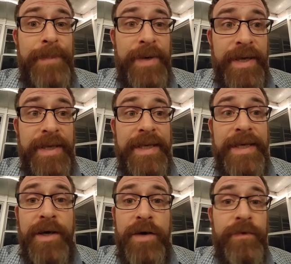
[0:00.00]

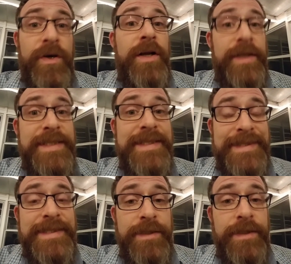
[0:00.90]
But overall, it
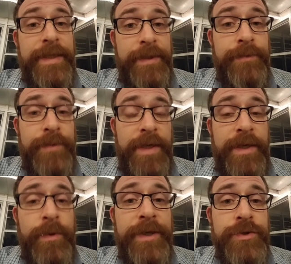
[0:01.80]
is still a
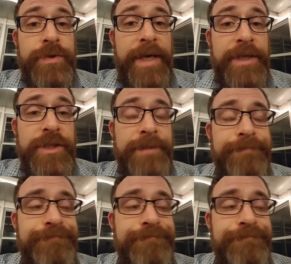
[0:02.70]
quicker strategy.